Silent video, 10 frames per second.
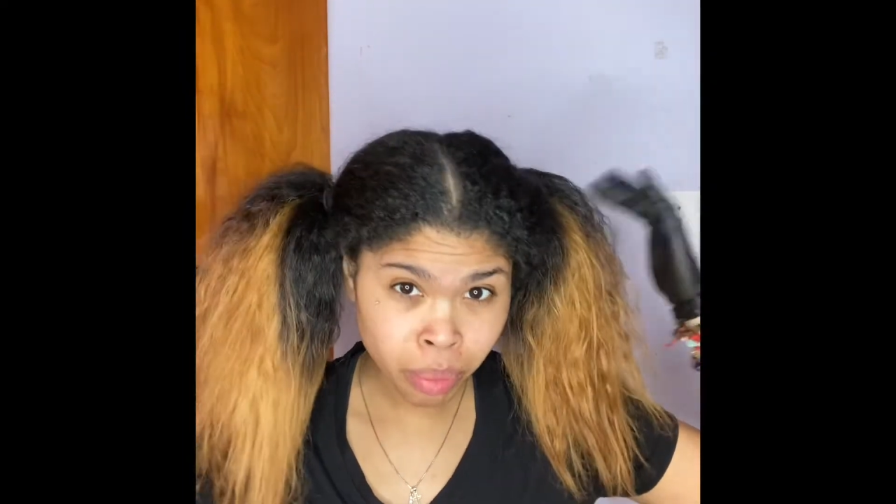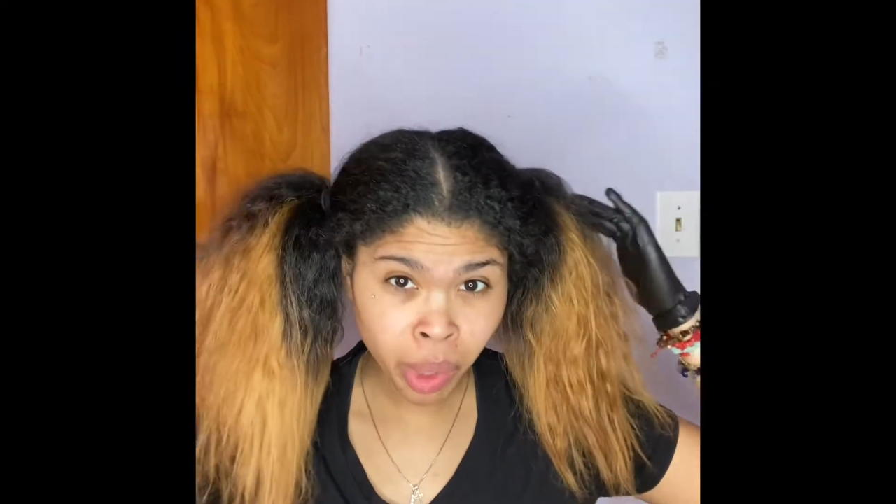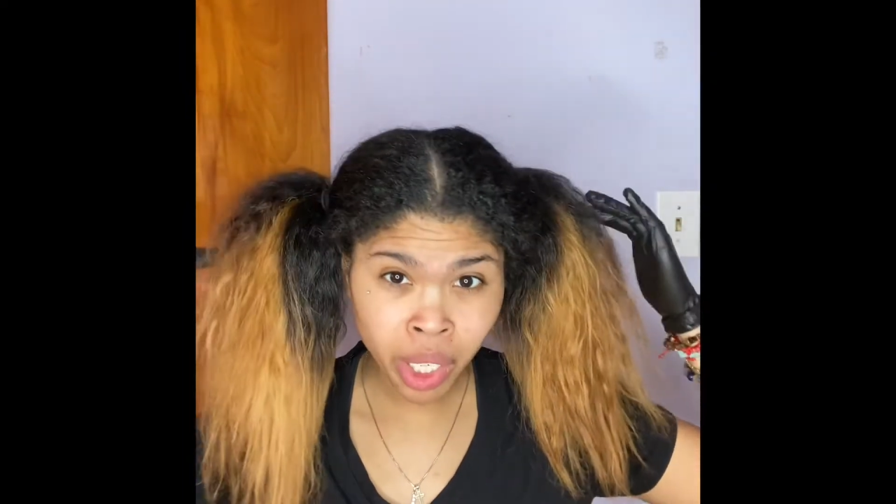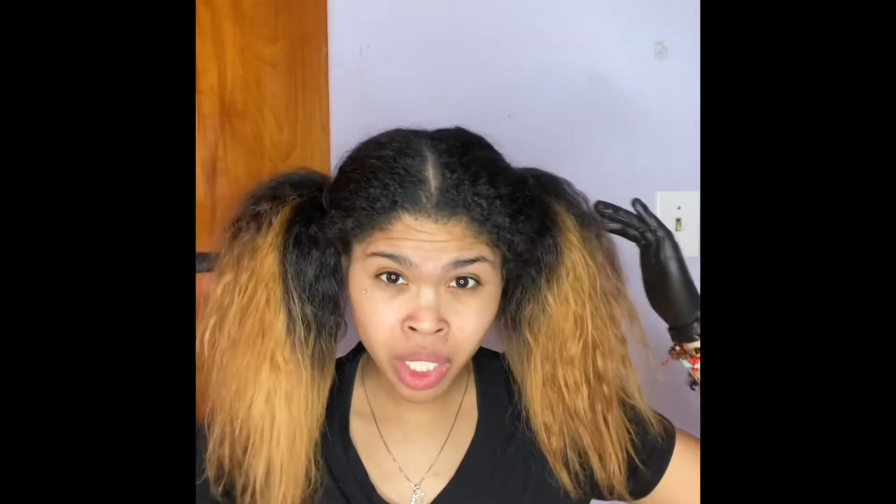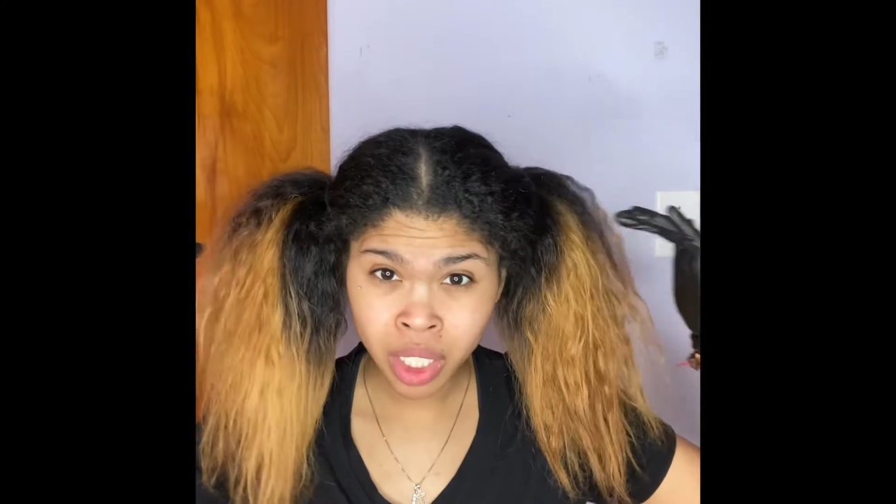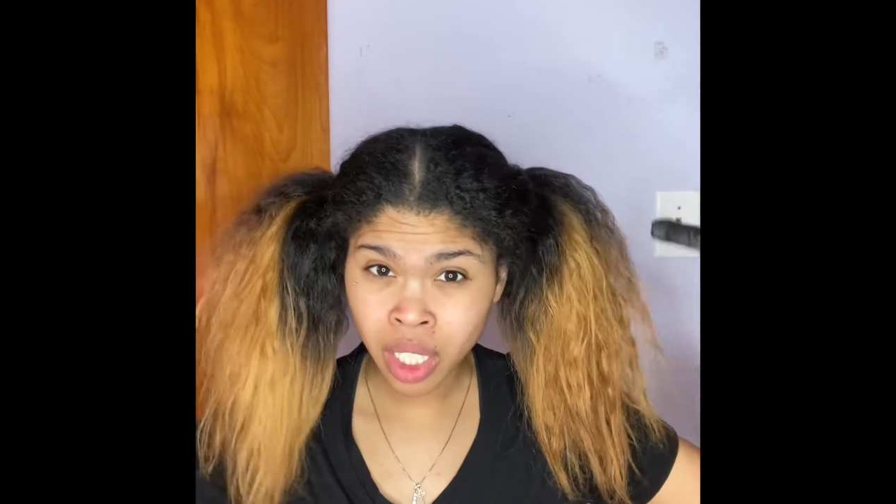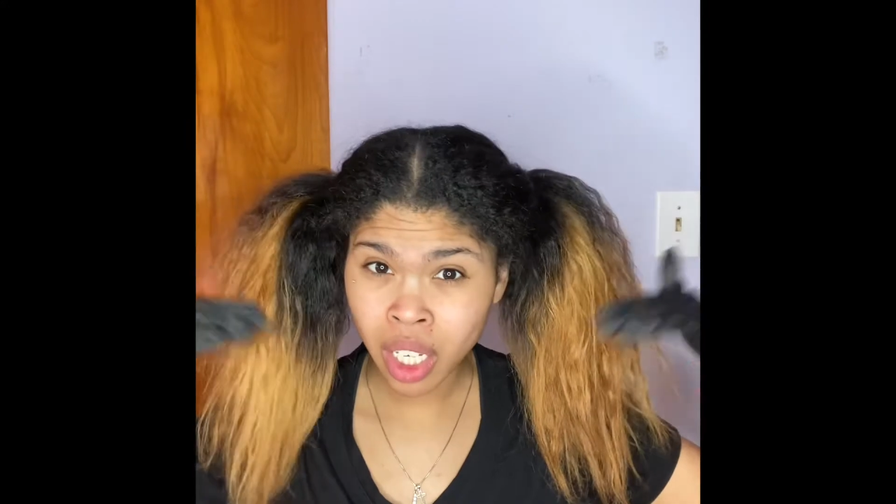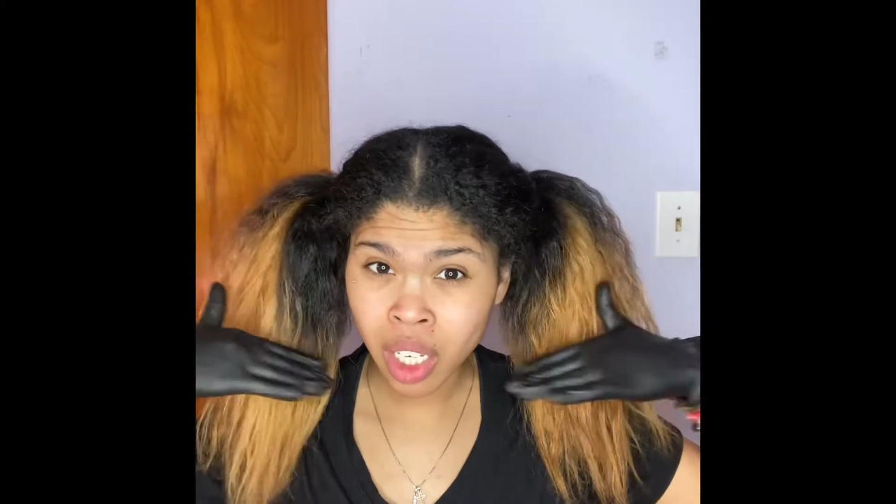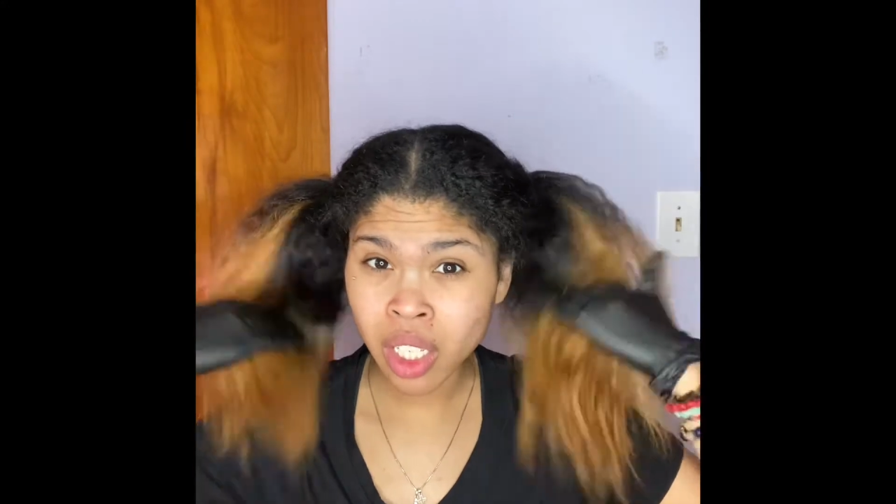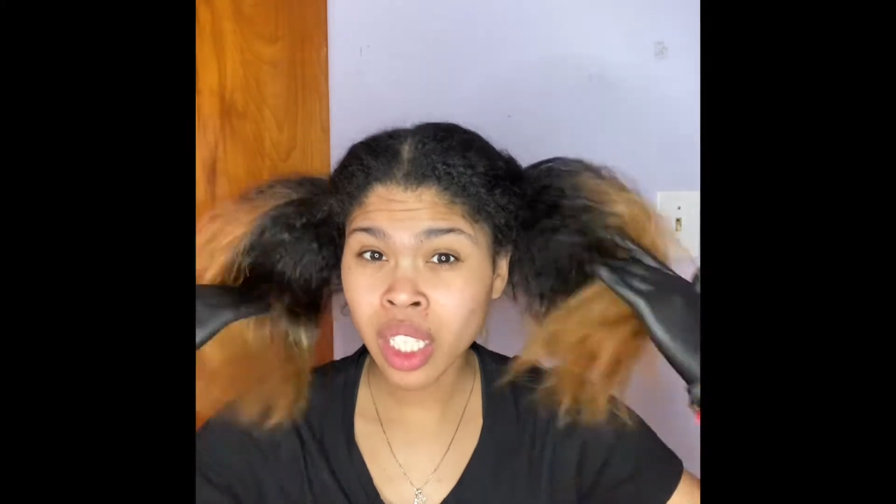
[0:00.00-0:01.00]
parting the
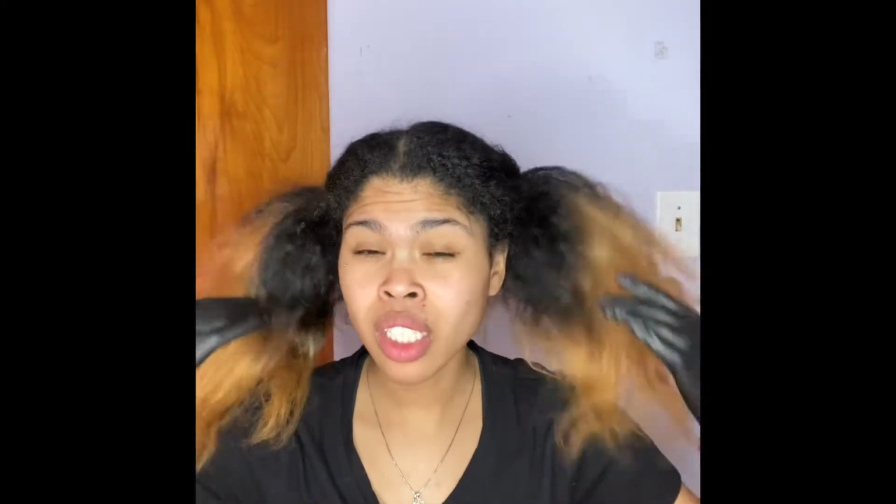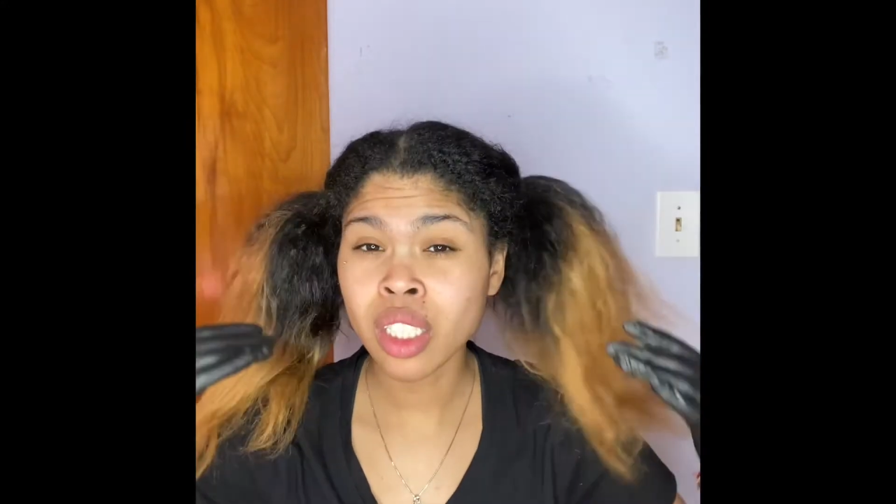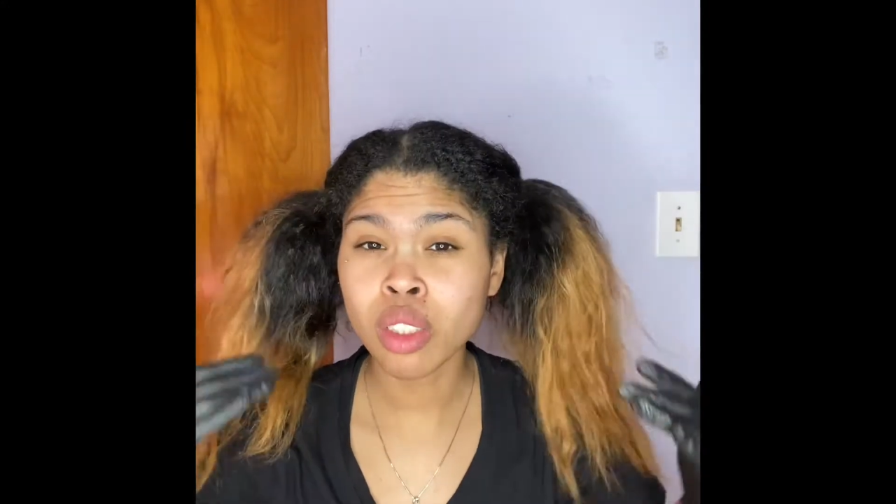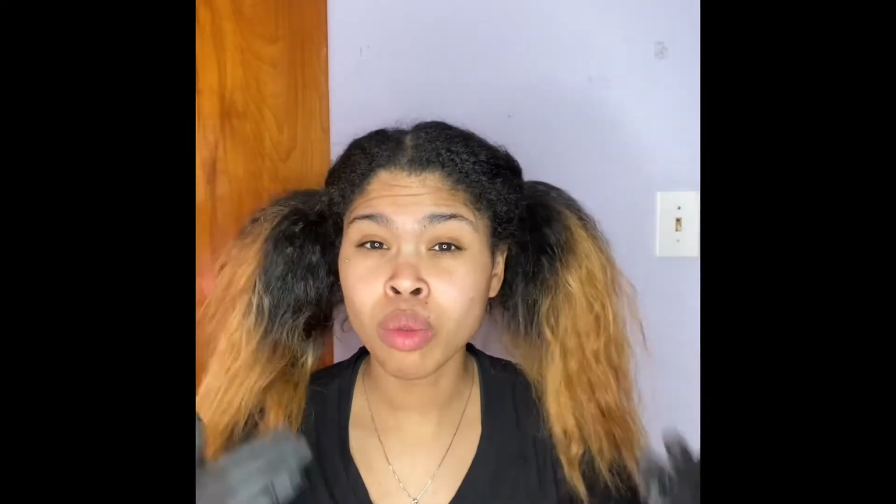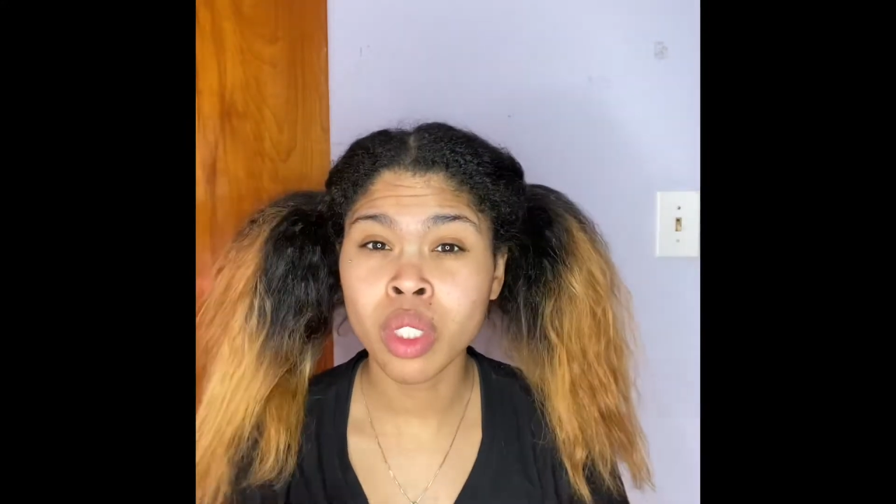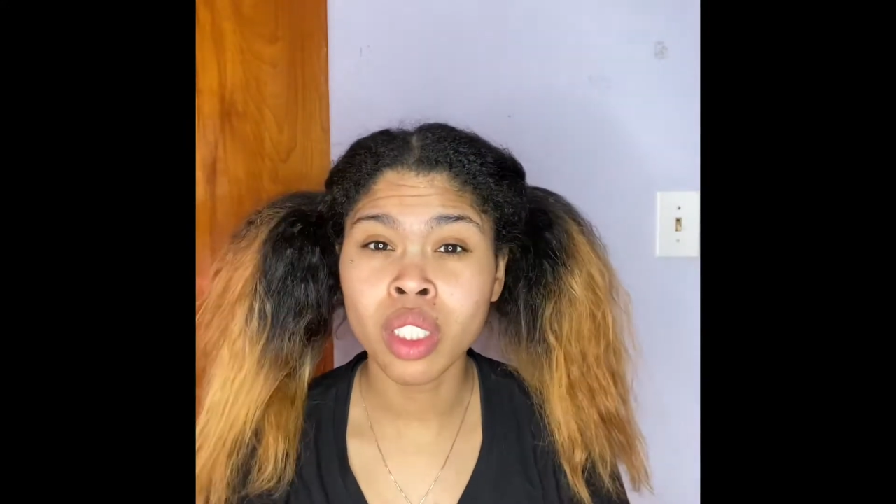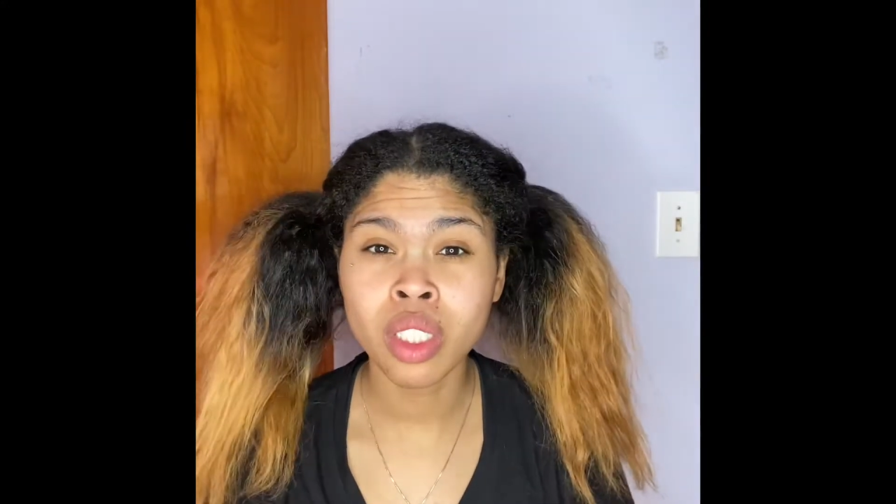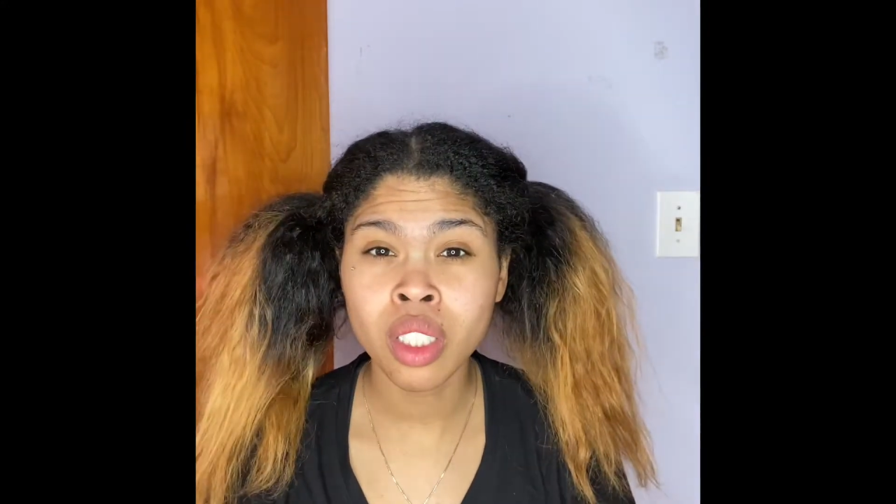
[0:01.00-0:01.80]
hair like this works